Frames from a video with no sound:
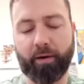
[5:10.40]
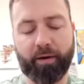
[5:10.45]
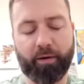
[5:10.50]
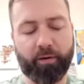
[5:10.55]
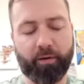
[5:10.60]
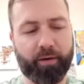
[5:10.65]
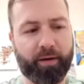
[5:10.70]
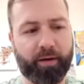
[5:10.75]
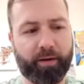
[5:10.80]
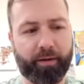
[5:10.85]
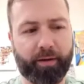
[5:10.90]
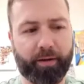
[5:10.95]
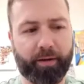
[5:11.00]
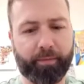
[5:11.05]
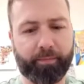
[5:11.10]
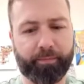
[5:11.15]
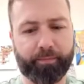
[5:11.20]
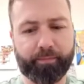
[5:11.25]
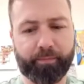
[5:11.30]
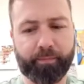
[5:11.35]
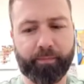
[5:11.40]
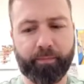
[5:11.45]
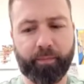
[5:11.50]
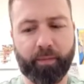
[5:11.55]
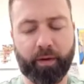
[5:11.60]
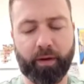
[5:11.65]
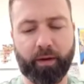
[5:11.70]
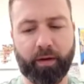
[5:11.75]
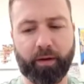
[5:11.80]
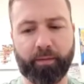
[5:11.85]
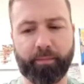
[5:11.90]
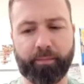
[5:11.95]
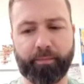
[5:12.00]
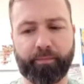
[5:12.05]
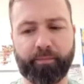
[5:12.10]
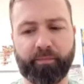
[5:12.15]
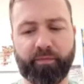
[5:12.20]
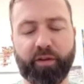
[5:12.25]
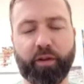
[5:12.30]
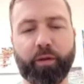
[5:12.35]
I know in, in um,
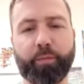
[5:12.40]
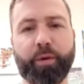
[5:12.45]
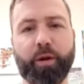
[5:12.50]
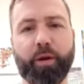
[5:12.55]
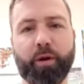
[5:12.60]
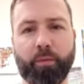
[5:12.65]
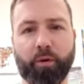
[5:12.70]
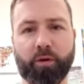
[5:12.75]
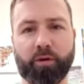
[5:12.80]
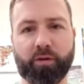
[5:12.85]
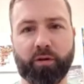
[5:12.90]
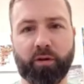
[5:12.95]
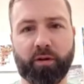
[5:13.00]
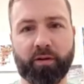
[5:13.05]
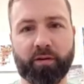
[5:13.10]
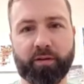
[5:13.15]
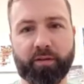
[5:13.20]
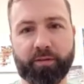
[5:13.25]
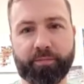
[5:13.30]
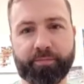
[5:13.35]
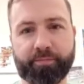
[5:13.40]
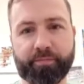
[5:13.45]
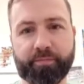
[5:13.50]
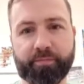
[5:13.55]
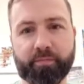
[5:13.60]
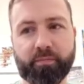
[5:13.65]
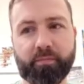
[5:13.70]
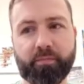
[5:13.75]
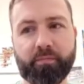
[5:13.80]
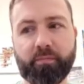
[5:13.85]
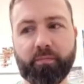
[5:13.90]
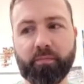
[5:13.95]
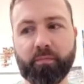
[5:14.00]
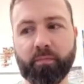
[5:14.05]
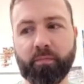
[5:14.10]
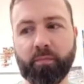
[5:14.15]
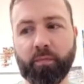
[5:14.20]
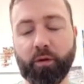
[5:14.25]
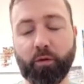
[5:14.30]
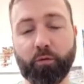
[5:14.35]
Filipino martial arts,
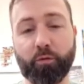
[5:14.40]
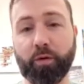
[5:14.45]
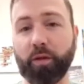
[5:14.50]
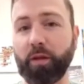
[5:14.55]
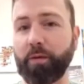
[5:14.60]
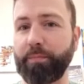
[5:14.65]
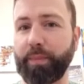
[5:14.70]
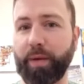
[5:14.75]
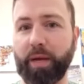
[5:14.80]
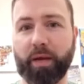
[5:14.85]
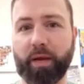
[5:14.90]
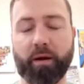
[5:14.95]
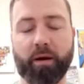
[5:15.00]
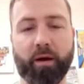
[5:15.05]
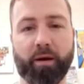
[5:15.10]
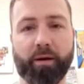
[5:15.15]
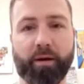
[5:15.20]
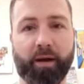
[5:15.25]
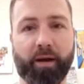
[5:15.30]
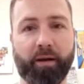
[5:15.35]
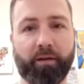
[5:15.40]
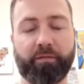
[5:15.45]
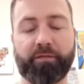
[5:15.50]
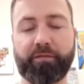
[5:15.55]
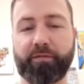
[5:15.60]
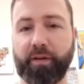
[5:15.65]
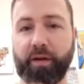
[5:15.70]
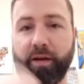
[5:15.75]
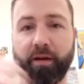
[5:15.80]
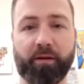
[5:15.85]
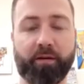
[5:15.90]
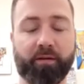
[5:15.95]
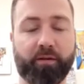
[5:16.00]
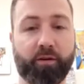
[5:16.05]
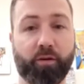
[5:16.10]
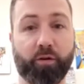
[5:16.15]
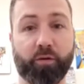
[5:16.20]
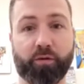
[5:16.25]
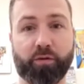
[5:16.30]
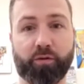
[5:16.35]
they're really big on knife and
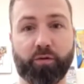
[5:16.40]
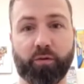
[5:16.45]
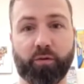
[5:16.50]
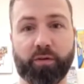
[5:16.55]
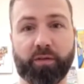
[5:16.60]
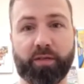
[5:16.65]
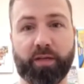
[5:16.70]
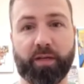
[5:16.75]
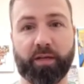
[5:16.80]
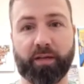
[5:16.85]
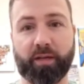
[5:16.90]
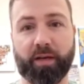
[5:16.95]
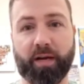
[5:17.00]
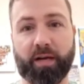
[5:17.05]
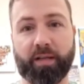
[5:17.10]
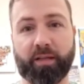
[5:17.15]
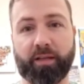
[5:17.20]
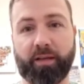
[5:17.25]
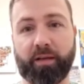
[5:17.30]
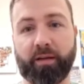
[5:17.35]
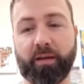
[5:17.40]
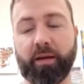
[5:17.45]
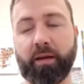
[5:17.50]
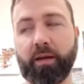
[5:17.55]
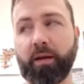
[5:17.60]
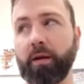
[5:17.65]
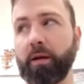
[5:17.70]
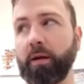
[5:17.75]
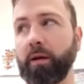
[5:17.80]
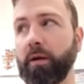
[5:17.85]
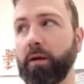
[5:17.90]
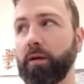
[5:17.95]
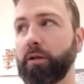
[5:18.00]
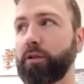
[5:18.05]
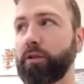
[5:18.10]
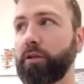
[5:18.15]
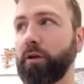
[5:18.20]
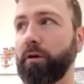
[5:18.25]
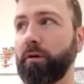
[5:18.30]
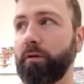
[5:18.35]
you know the short stick, the kali.
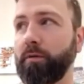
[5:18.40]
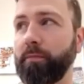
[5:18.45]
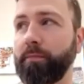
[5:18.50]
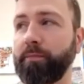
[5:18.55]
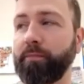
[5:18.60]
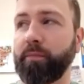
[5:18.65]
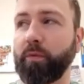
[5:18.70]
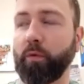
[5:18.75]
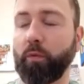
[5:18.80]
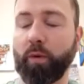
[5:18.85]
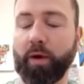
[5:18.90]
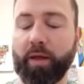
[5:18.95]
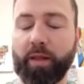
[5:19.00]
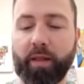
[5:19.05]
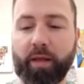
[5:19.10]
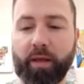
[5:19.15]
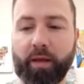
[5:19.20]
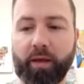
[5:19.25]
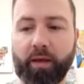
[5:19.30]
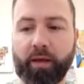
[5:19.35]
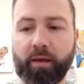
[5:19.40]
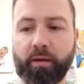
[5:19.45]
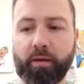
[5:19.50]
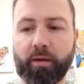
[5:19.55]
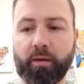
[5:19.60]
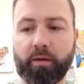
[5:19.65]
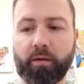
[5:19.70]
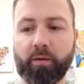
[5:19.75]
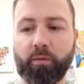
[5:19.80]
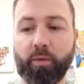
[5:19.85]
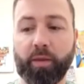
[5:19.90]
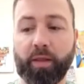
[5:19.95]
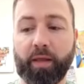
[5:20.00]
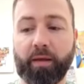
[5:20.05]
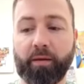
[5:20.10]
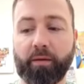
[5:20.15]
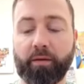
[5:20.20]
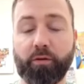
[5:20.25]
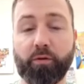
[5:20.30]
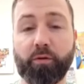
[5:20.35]
So when they when
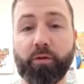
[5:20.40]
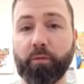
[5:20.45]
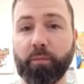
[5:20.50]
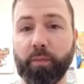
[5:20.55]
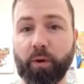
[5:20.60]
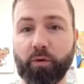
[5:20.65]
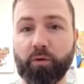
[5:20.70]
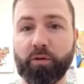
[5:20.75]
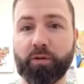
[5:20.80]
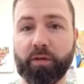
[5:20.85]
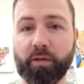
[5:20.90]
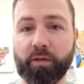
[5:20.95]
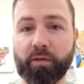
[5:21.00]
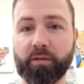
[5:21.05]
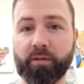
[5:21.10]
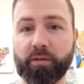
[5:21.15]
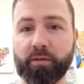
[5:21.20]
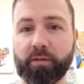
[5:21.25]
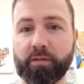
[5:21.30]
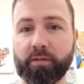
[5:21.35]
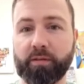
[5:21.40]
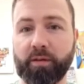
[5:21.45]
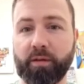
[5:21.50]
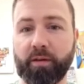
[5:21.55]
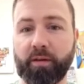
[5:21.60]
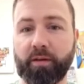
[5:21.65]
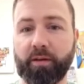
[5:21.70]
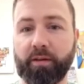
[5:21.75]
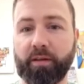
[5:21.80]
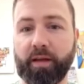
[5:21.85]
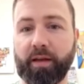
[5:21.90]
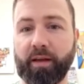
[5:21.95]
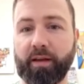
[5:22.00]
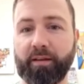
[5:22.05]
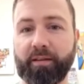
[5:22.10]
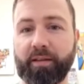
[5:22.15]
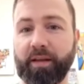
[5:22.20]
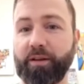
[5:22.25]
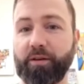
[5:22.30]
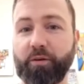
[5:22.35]
they do their emotions, they
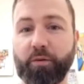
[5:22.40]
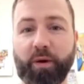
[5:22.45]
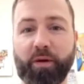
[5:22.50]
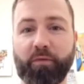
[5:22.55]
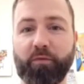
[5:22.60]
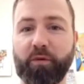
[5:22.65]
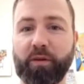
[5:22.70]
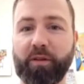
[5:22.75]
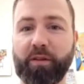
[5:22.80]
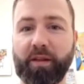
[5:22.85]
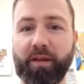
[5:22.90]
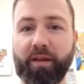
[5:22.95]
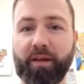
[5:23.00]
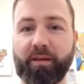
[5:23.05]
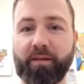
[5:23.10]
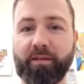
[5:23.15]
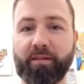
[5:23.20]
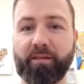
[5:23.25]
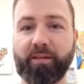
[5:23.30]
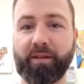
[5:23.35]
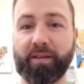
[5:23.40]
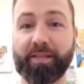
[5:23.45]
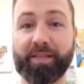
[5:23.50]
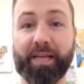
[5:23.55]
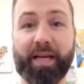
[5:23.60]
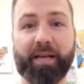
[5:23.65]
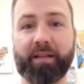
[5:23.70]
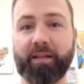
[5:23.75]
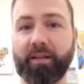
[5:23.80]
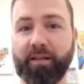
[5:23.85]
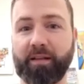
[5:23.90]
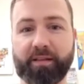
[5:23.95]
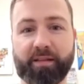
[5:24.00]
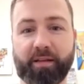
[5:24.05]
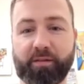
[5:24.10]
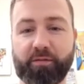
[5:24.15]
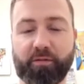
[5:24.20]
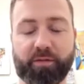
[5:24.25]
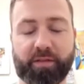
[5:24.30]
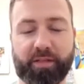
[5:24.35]
they do everything exactly the
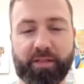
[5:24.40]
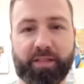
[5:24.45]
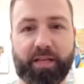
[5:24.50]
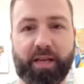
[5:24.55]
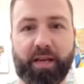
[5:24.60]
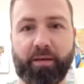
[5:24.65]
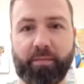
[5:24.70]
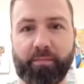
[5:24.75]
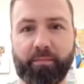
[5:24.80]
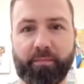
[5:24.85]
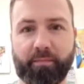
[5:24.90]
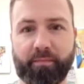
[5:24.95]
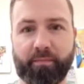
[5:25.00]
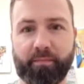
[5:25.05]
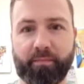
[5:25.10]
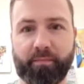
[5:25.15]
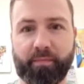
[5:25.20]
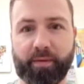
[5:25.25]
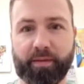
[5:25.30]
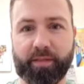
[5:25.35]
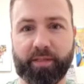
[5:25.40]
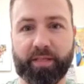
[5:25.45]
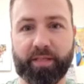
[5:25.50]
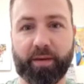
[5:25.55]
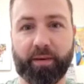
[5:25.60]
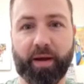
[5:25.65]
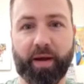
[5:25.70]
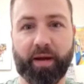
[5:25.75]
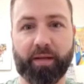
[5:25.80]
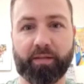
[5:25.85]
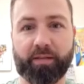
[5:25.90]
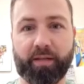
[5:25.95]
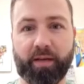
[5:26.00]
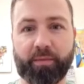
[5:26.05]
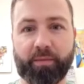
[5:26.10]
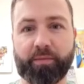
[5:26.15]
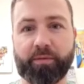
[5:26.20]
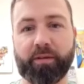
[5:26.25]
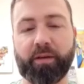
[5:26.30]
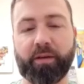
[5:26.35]
same. So it's the same it's the mm-hmm. same concept.